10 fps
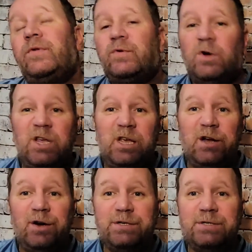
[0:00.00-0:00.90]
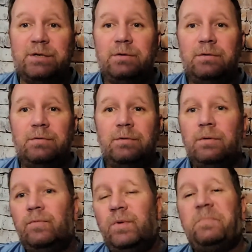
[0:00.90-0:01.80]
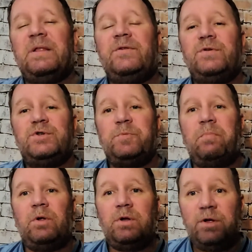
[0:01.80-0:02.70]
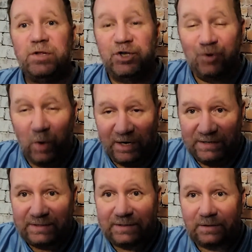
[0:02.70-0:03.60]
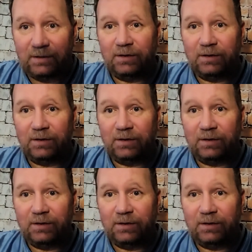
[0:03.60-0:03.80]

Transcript: 20 years, we've been to the Super Bowl twice.